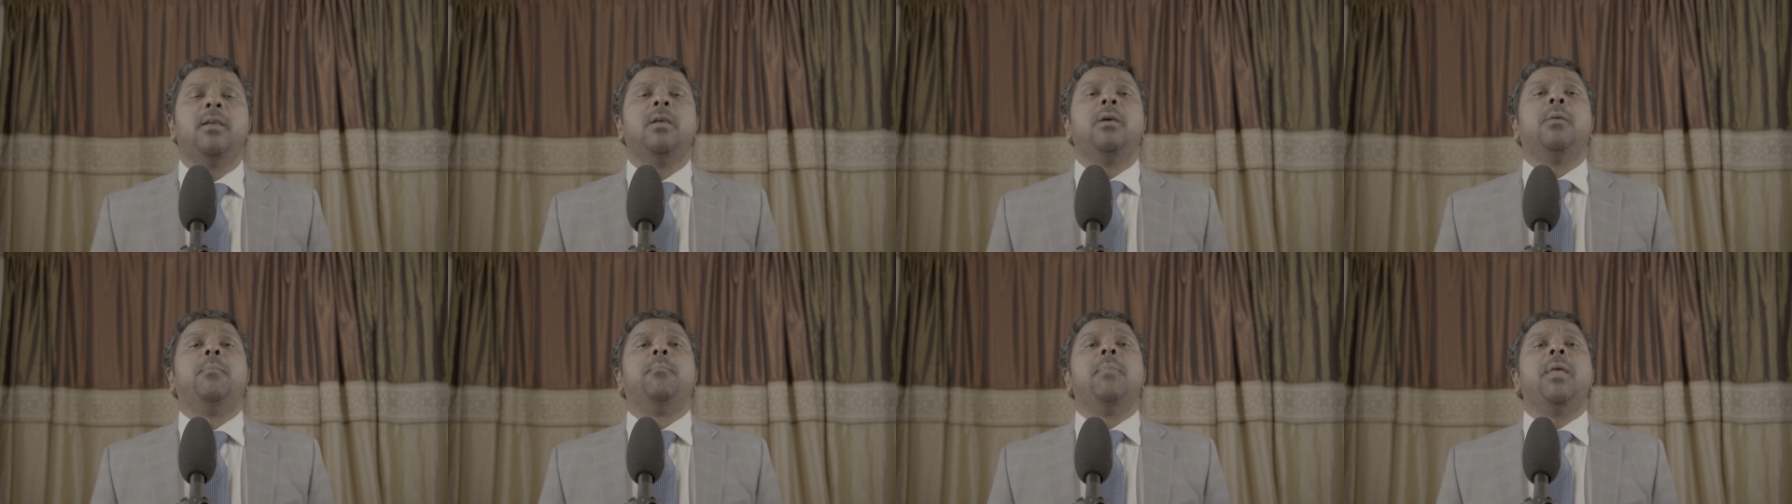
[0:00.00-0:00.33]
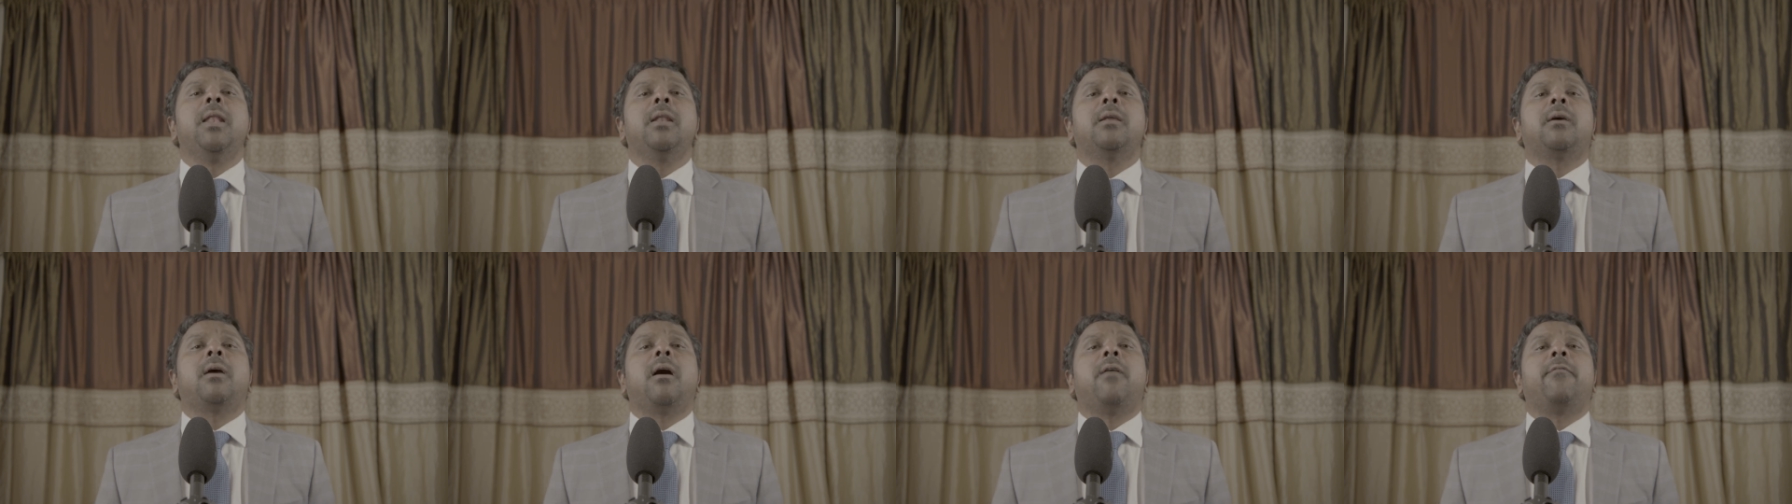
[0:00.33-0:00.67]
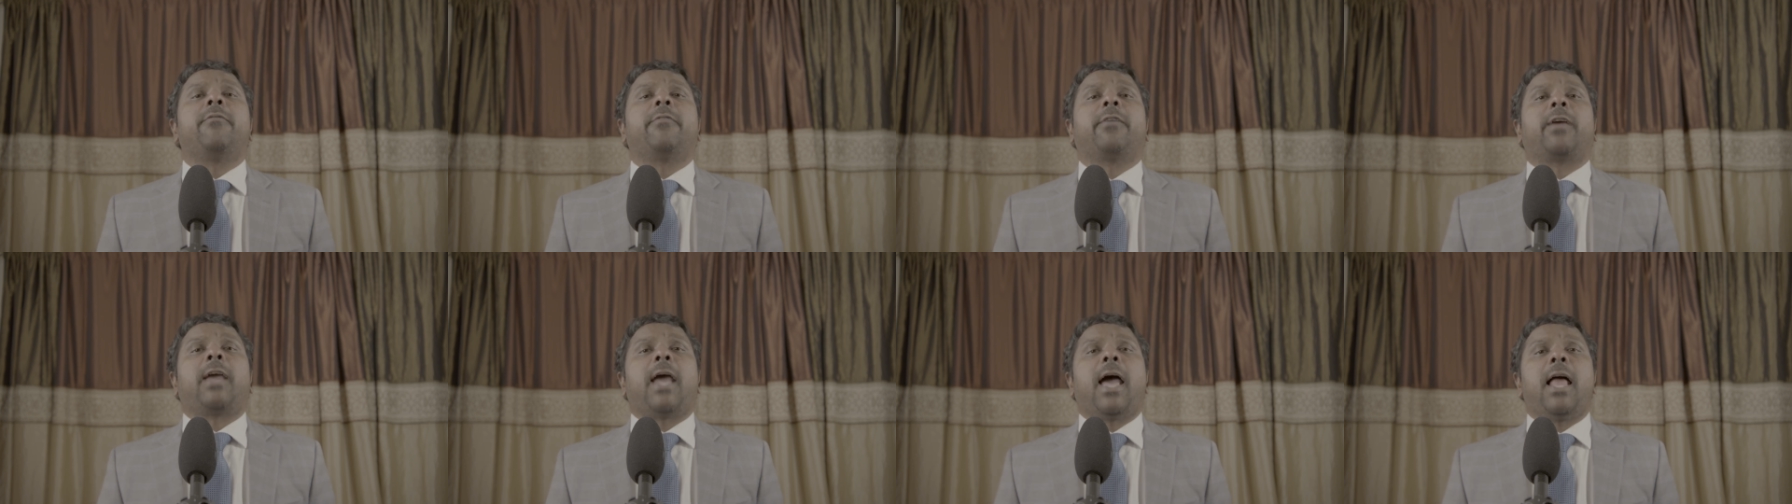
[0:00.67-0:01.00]
Milk
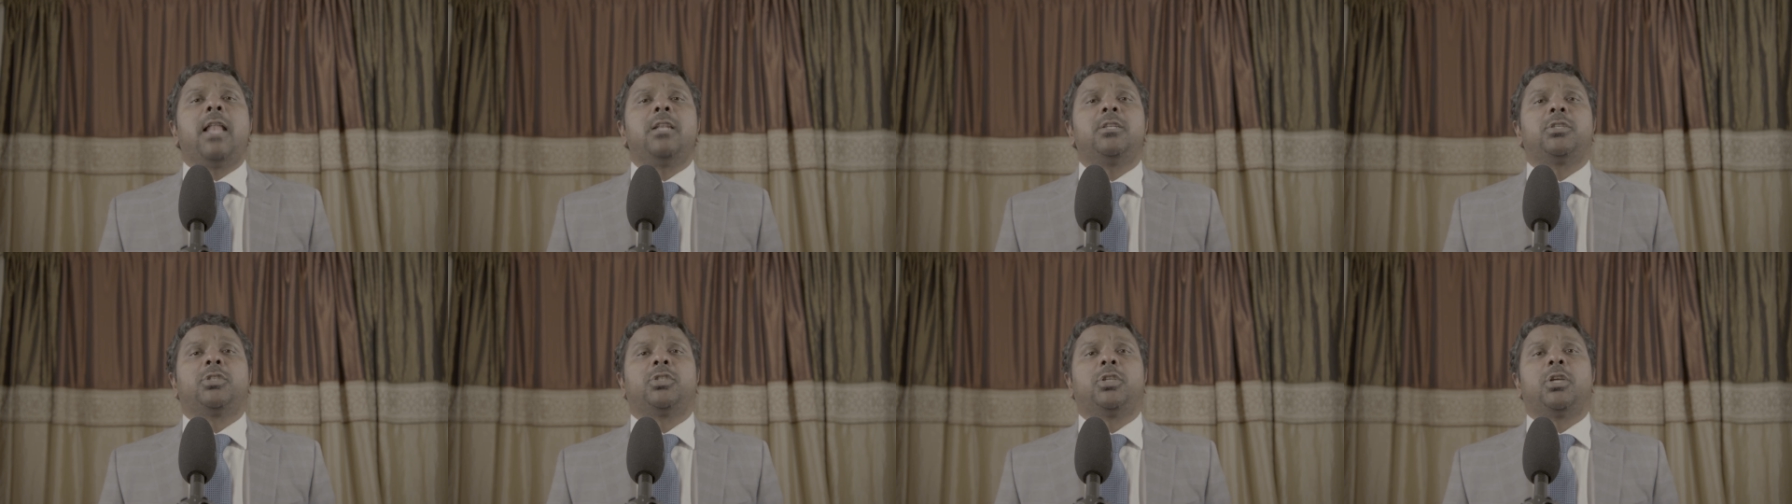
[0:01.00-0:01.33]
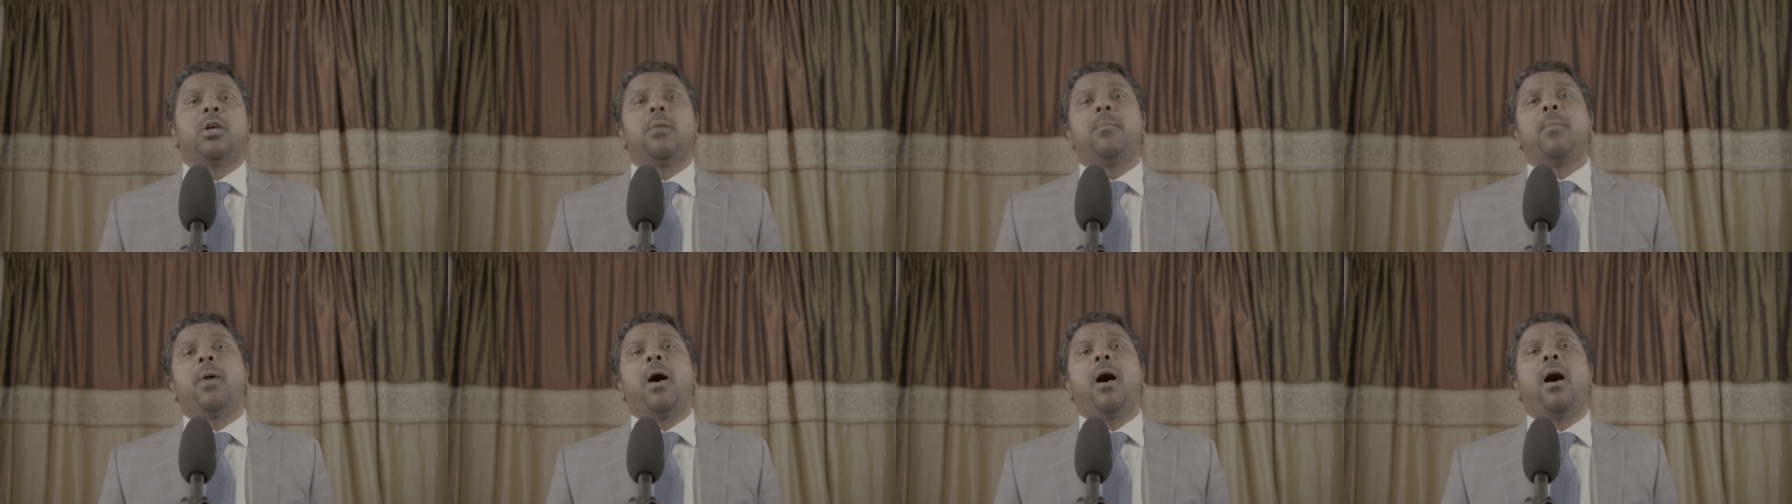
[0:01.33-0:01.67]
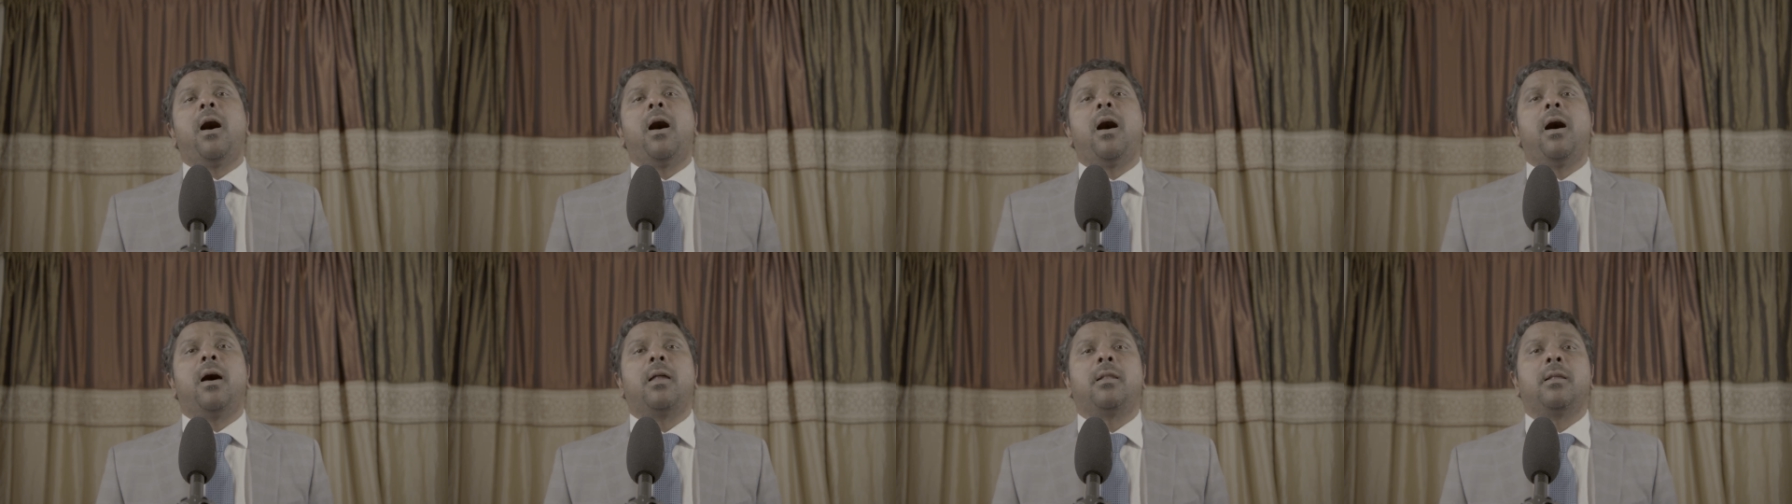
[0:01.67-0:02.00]
of calcium
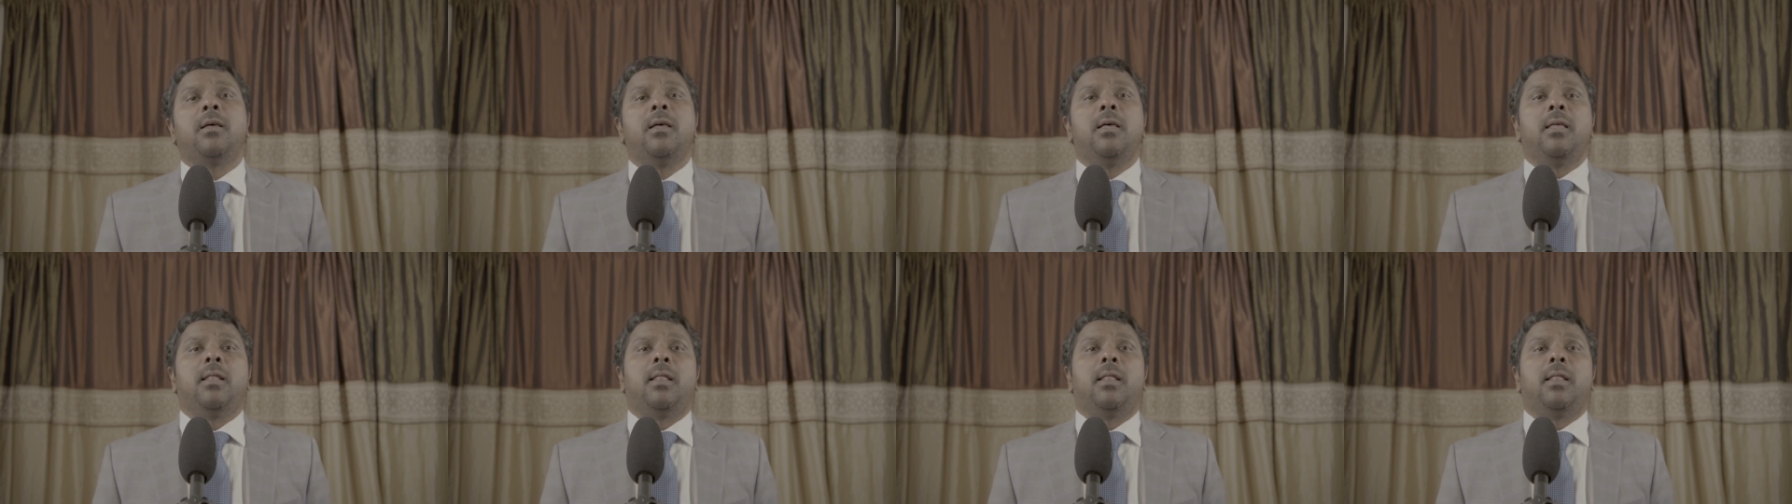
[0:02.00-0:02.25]
or